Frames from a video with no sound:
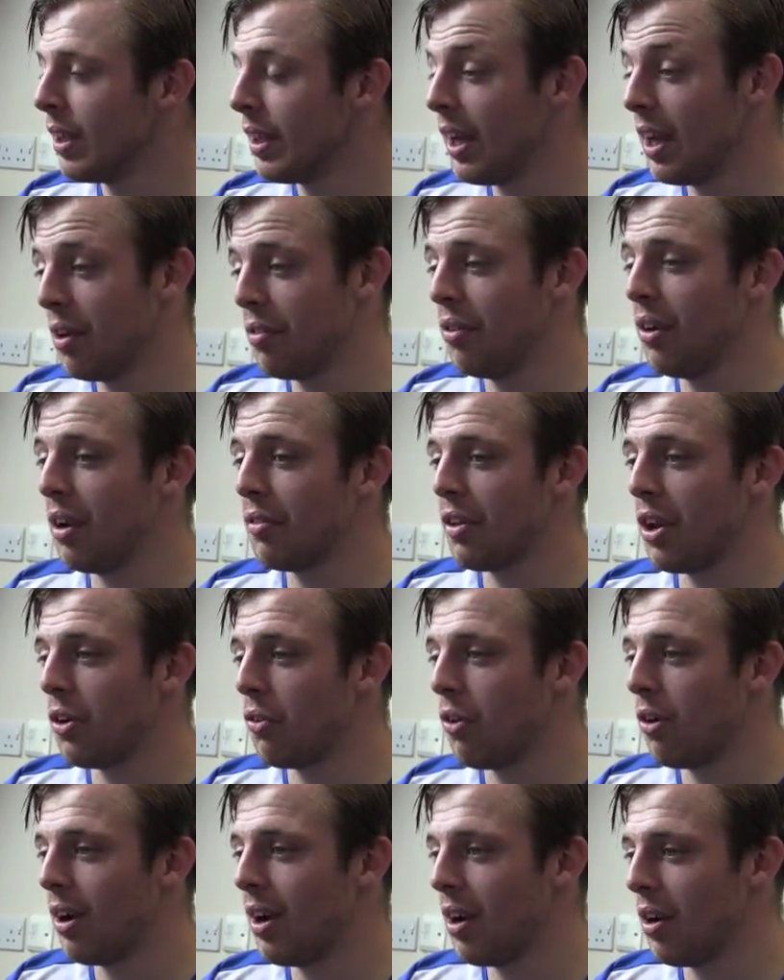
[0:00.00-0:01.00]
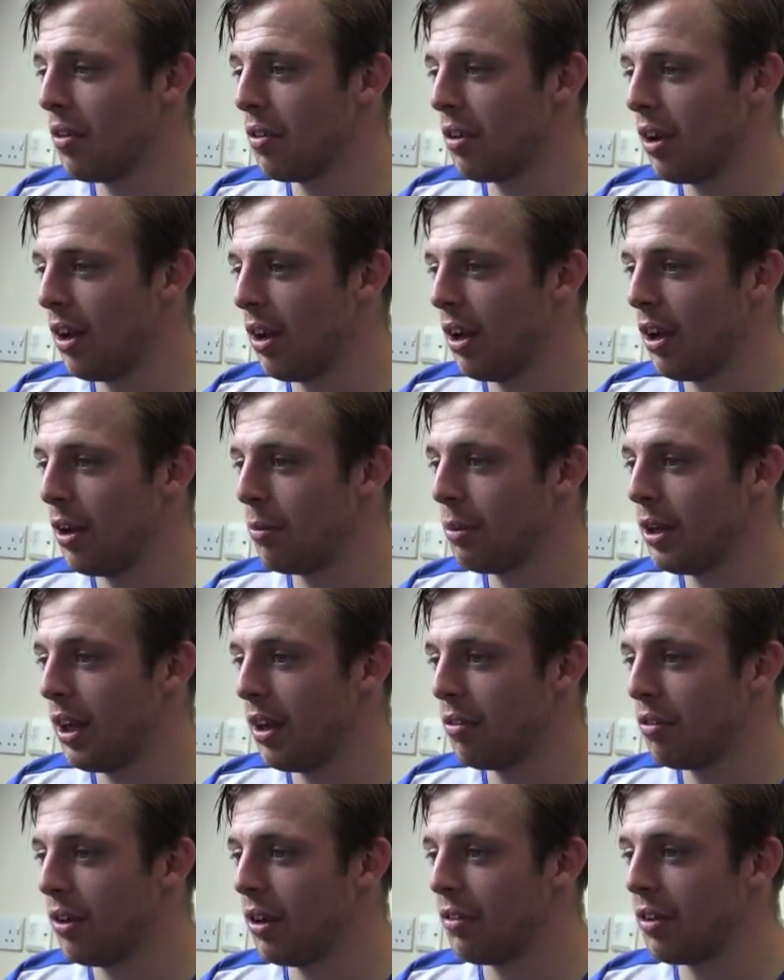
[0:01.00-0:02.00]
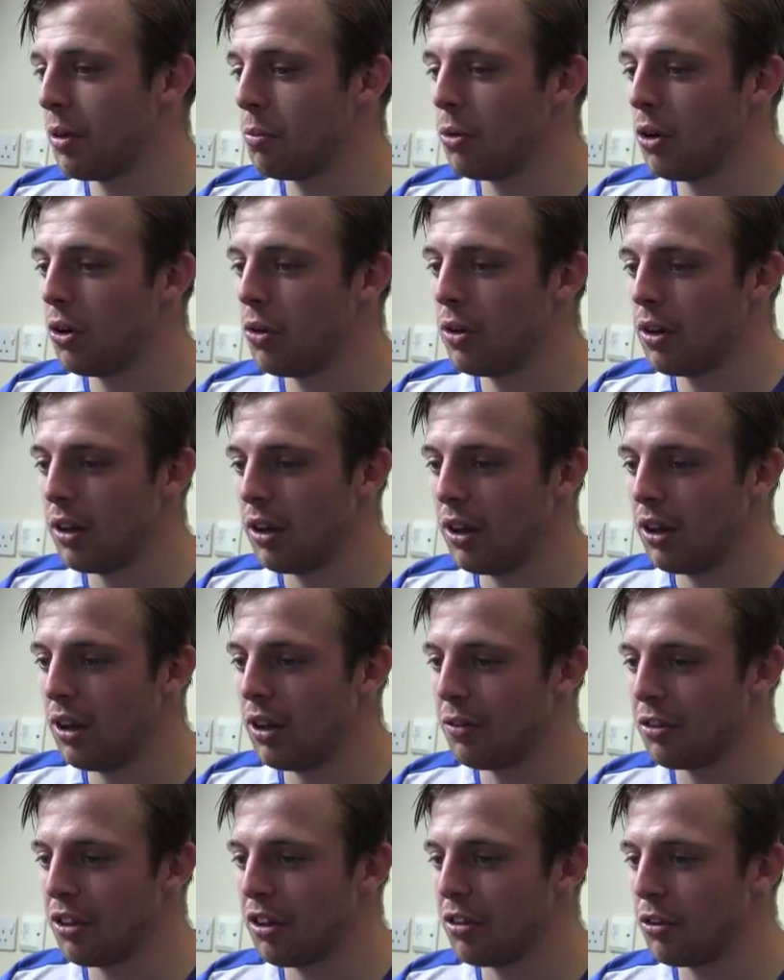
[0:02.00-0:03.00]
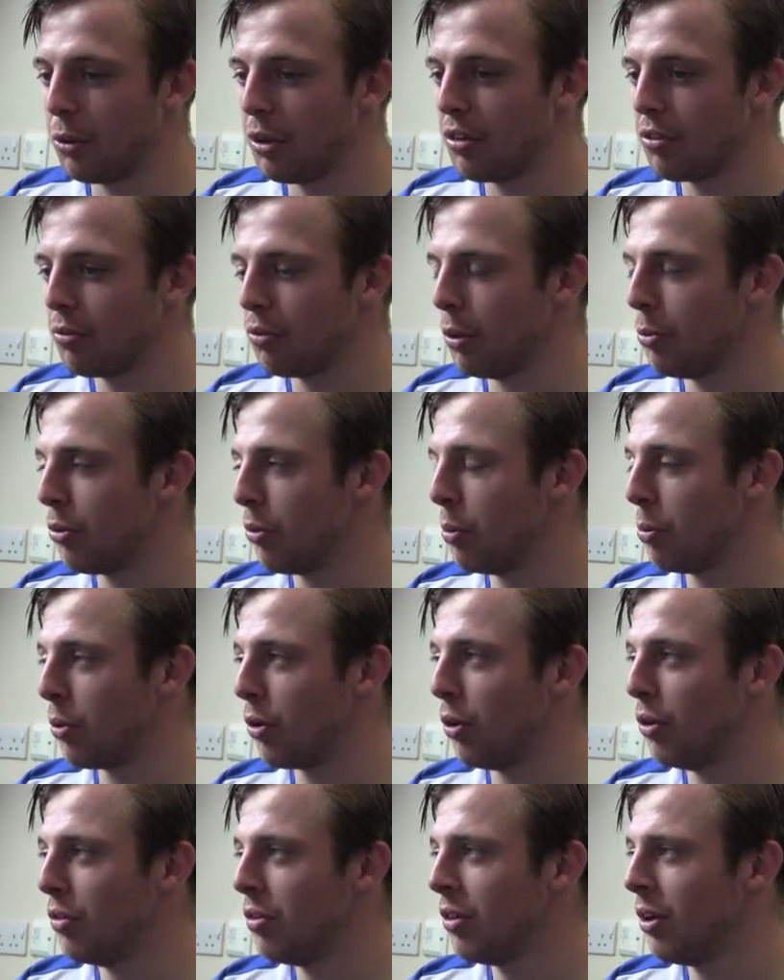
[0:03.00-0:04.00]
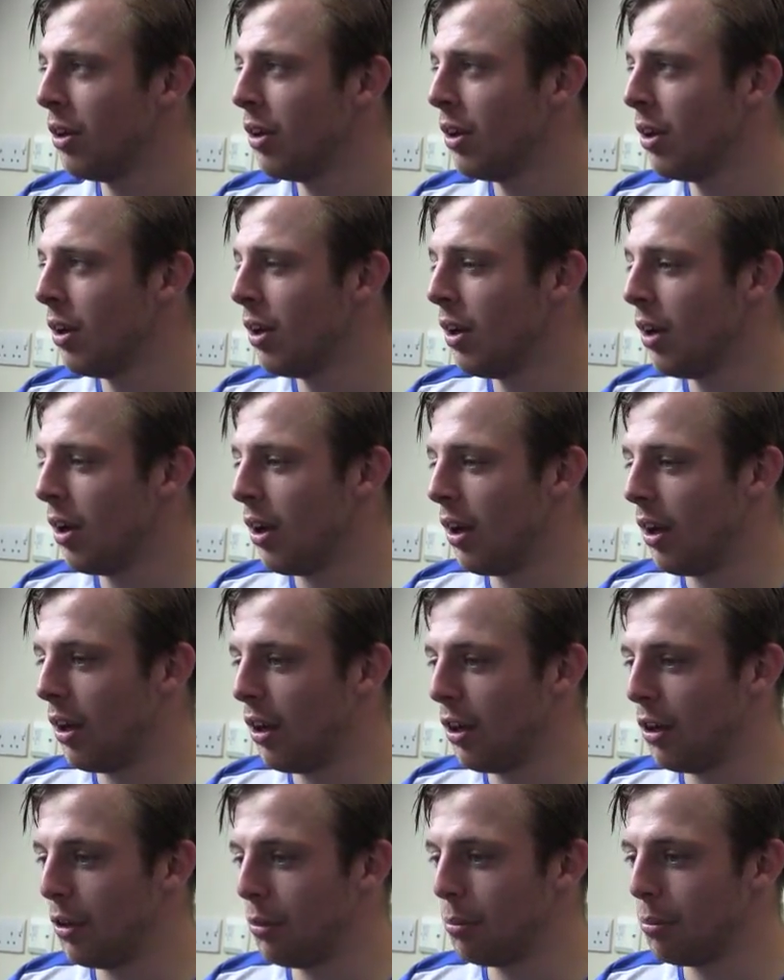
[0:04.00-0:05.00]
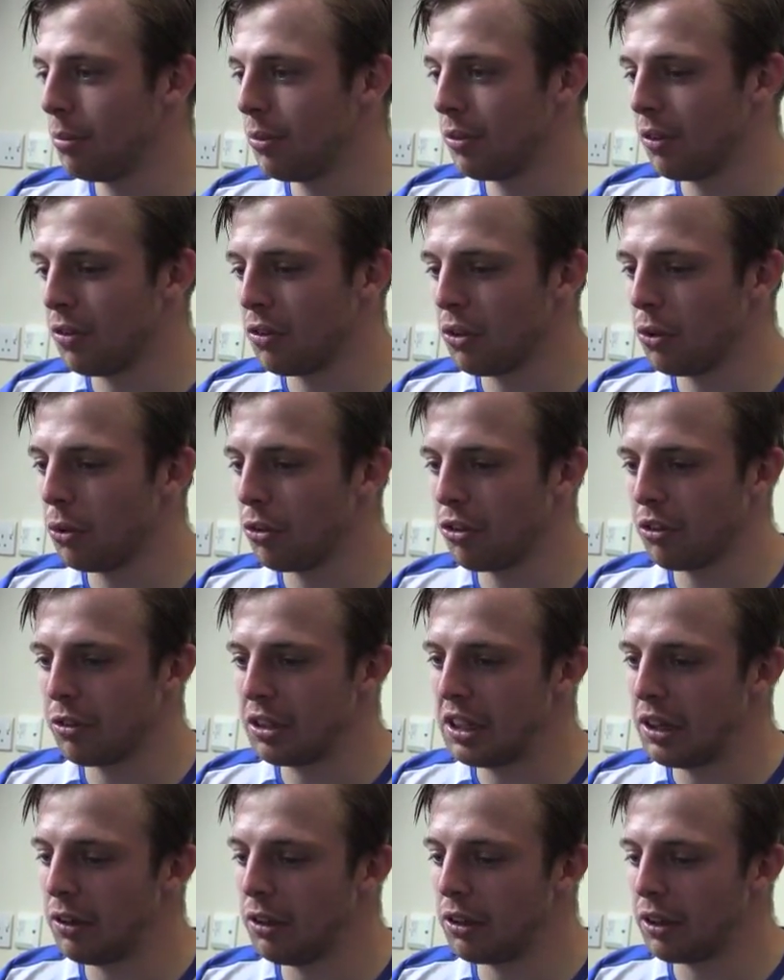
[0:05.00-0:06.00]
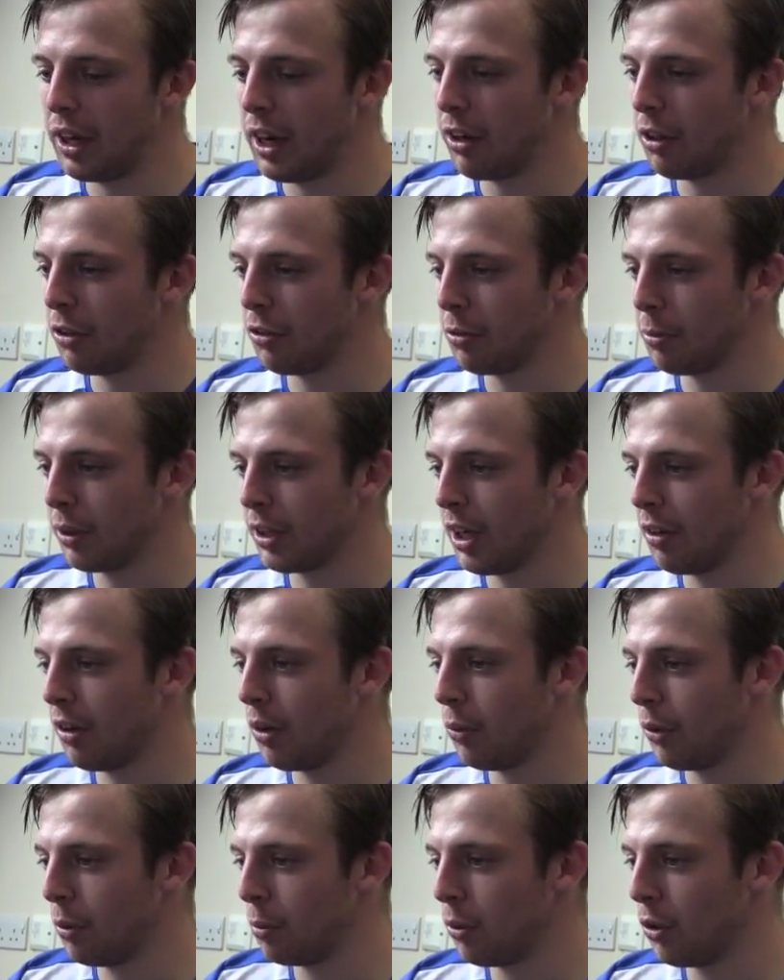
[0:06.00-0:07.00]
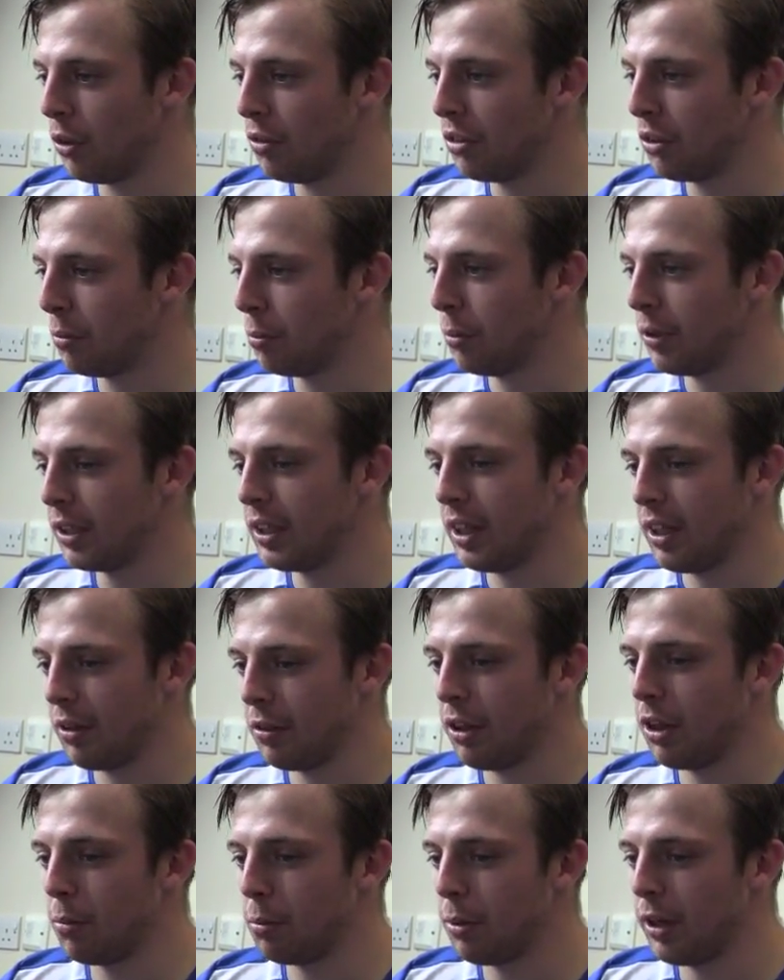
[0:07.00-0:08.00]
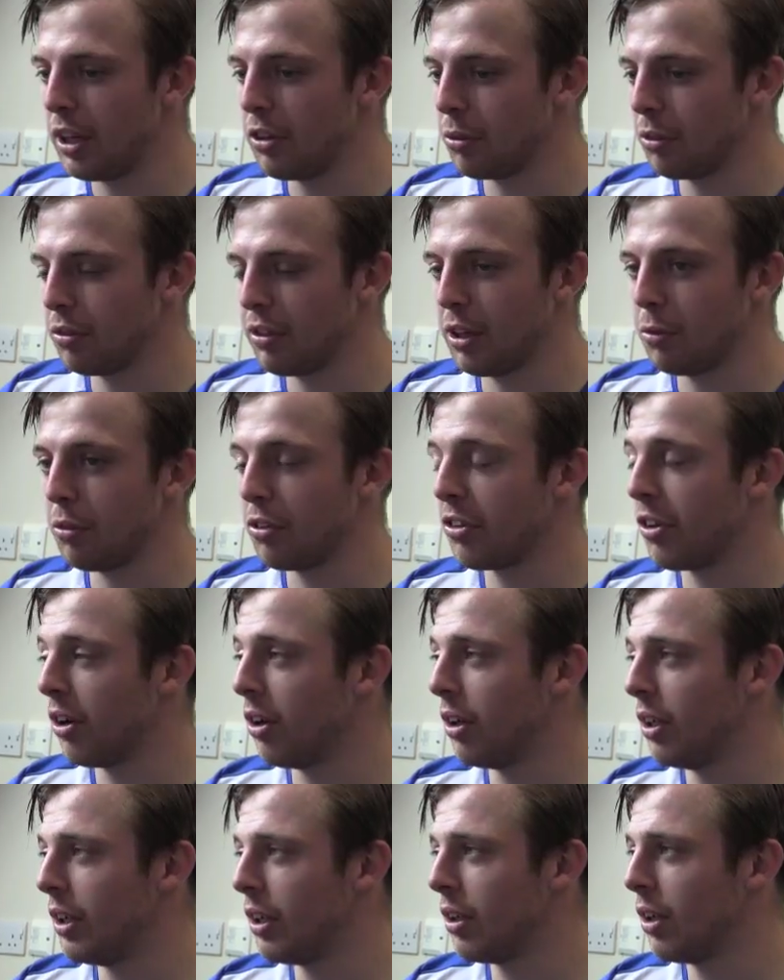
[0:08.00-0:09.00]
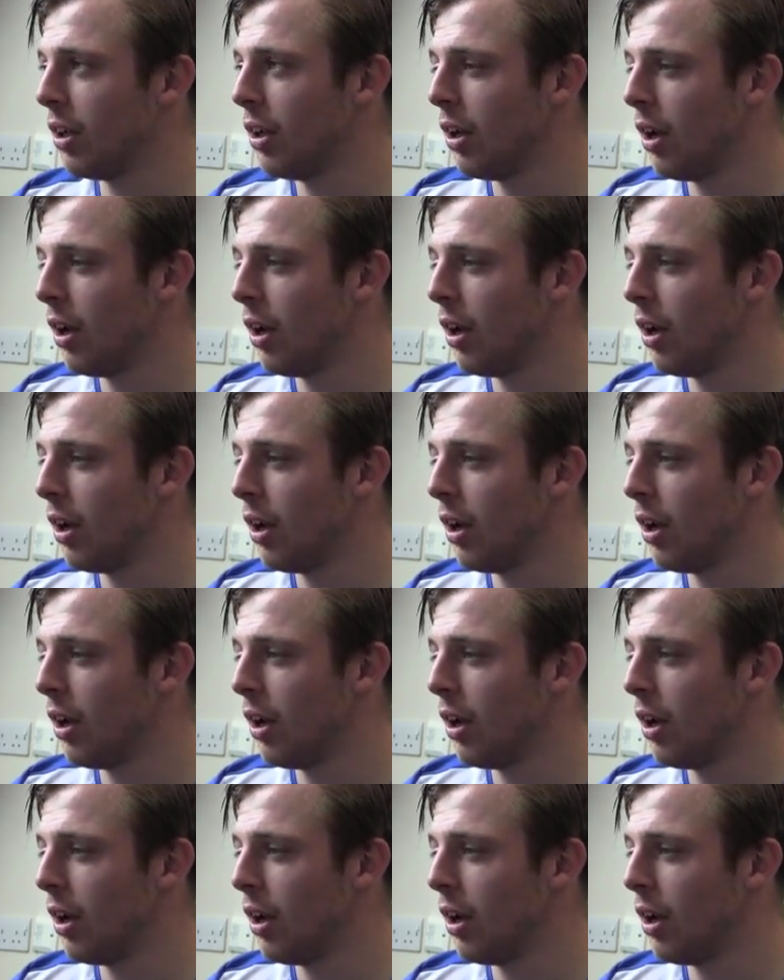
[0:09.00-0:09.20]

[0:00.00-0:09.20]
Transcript: Yeah, I feel like I've done all right. I feel like I've done well. Obviously, there's always room to improve. Of course, I look at areas I want to improve on. But yeah, I'm pleased with how we started.